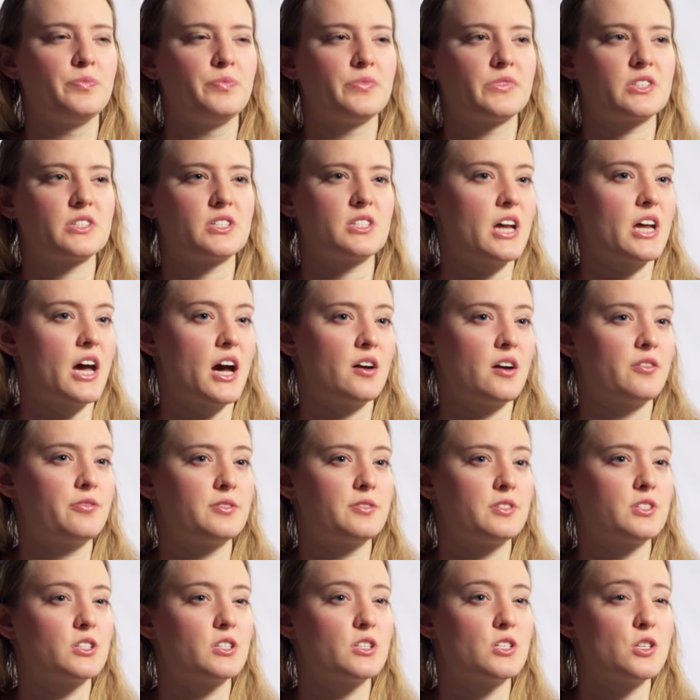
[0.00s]

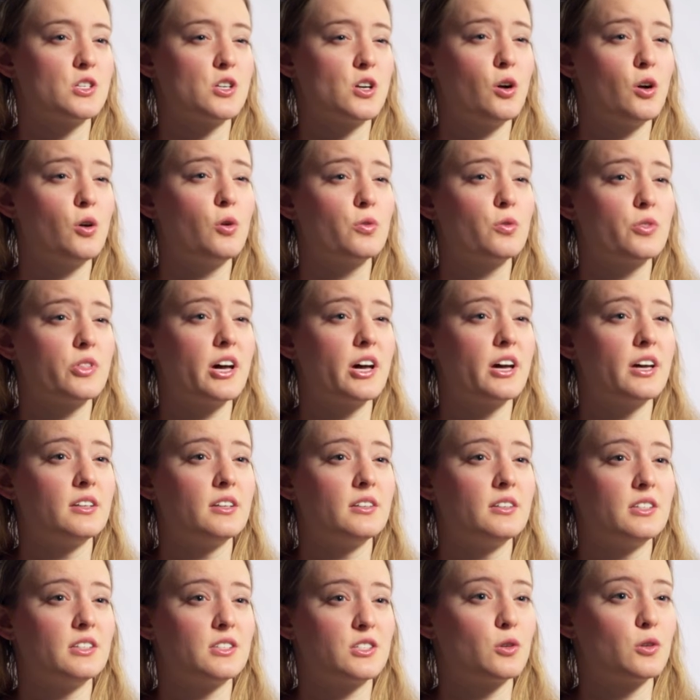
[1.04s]
staff to know
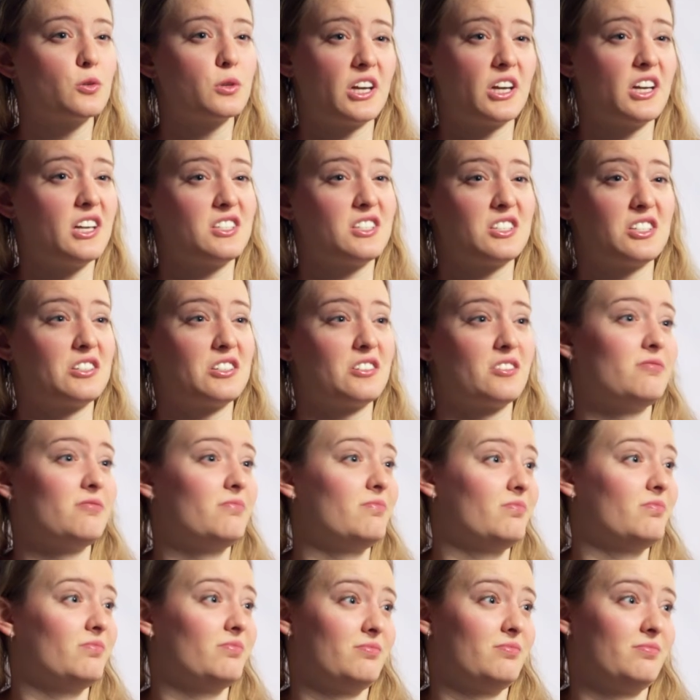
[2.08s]
that it's okay to,
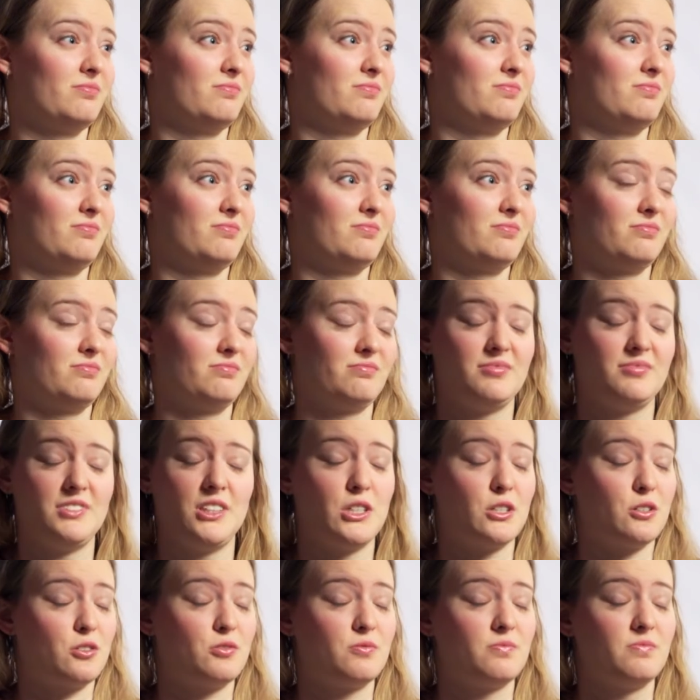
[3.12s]

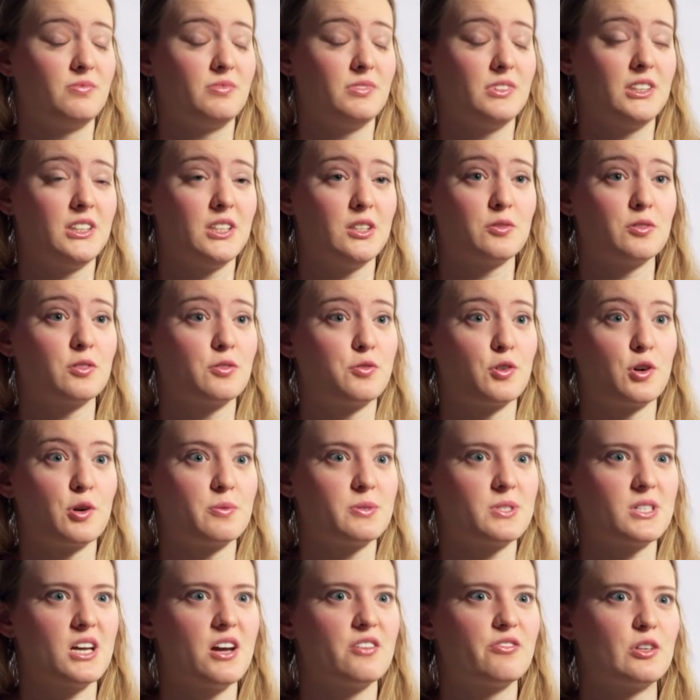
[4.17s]
you know, give the
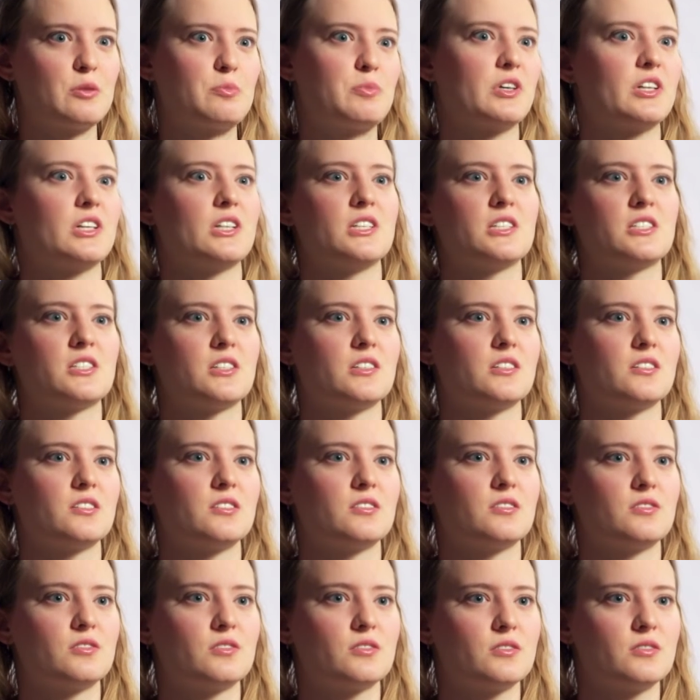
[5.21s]
form to everybody
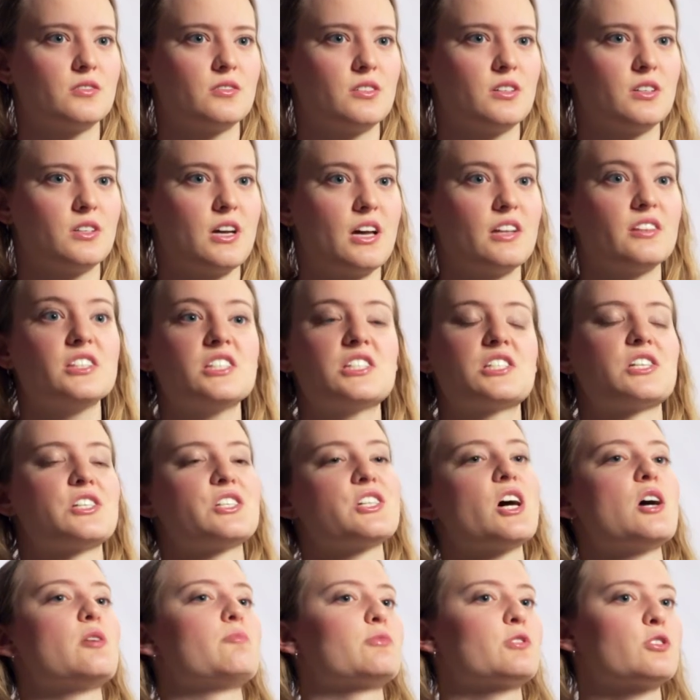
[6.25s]
to at least
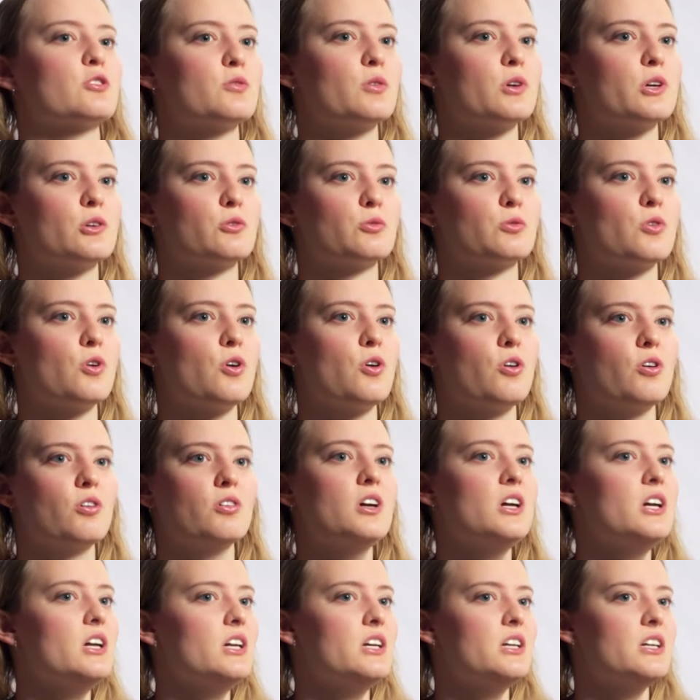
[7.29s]
attempt to enroll
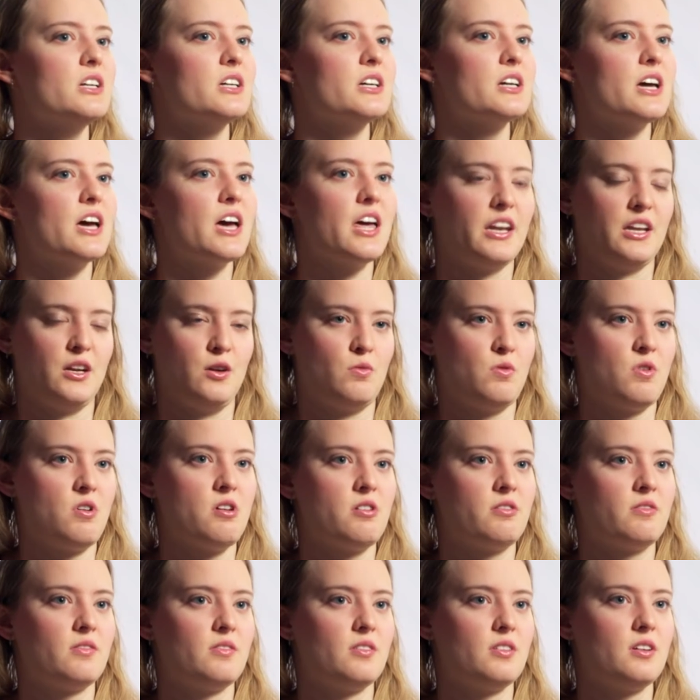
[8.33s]

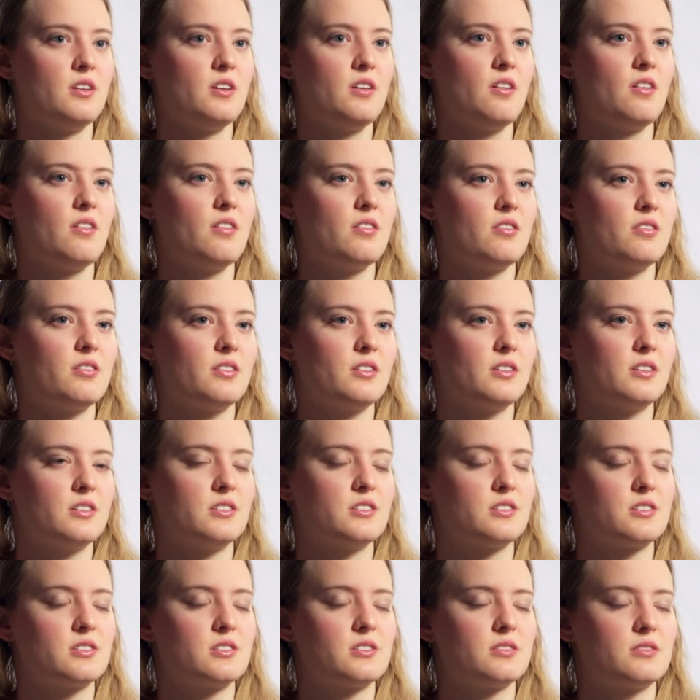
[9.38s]
anyone.
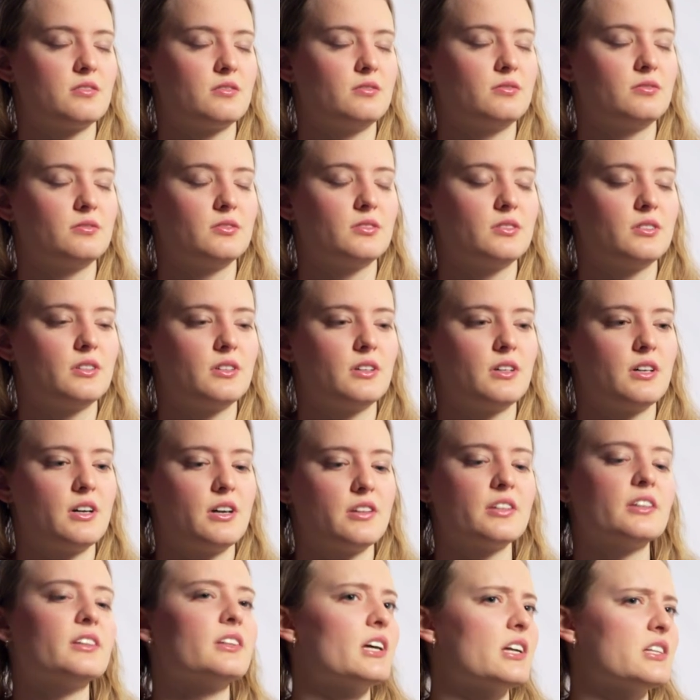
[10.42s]
Is,
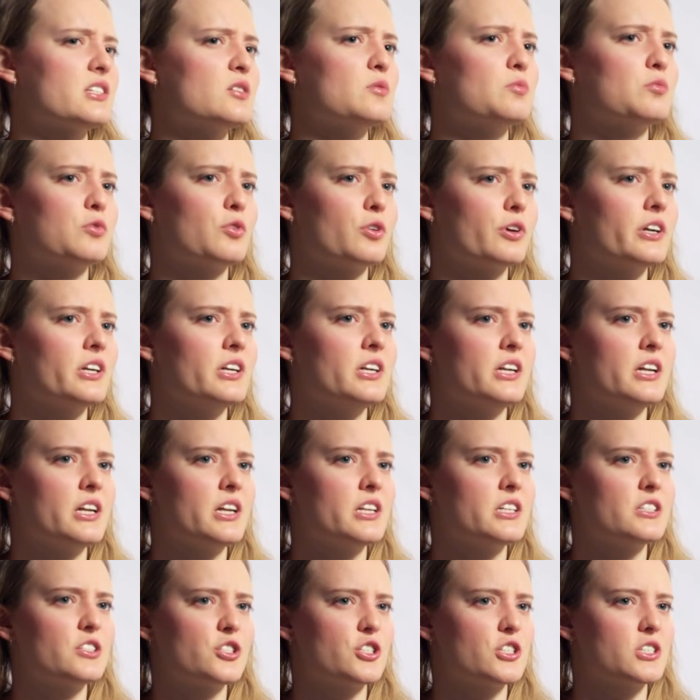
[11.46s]
I think that's important,
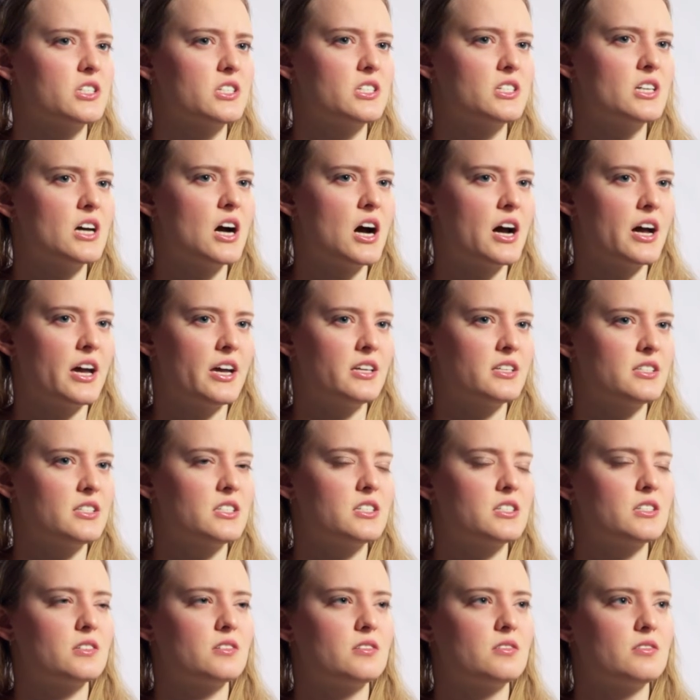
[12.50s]
and it's just not
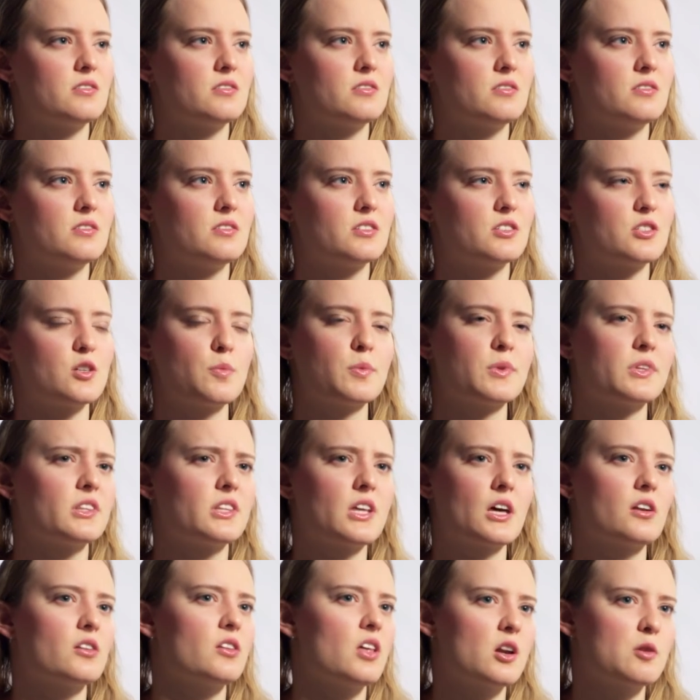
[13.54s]
something
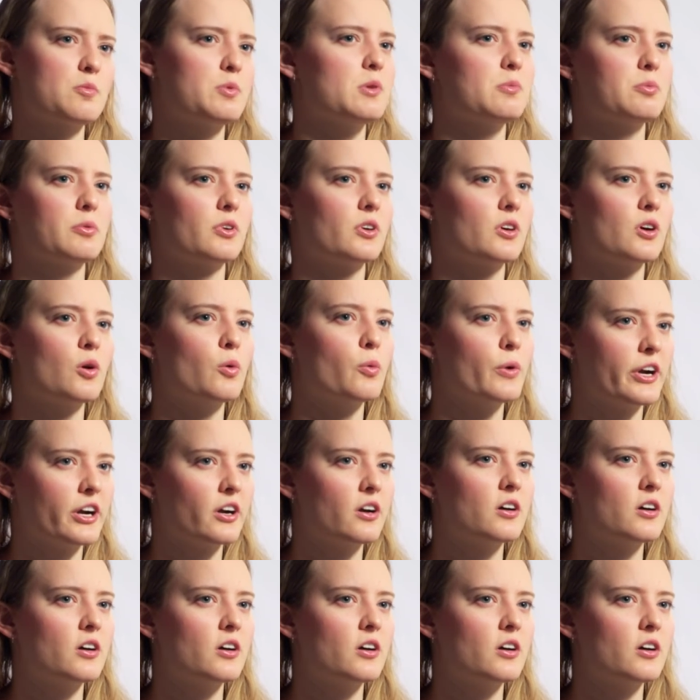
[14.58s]
that a lot of people are aware